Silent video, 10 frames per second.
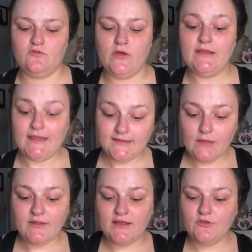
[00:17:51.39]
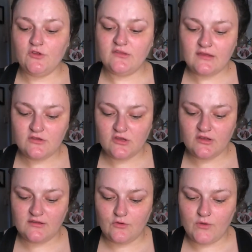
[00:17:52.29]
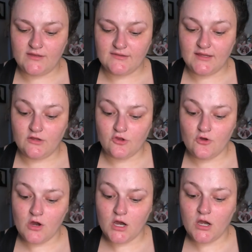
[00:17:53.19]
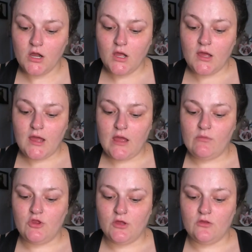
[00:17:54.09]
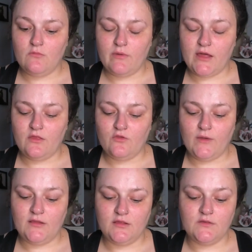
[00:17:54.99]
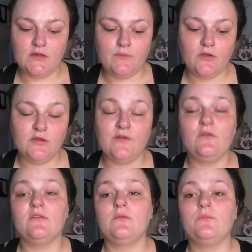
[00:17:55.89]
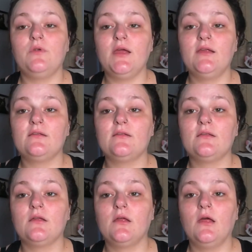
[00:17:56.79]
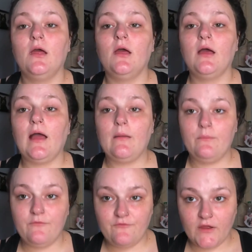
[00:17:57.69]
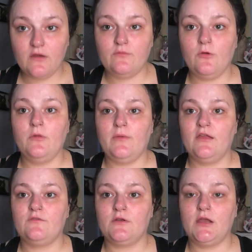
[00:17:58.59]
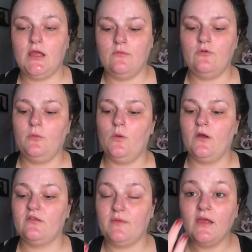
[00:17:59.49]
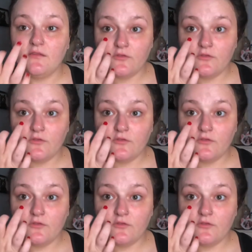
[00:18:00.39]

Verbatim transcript: So at night time I tend to use this just because I know it's slightly stronger. Um, and judging by the twenty-three pound difference in price, I figure it's probably best for night and probably works best.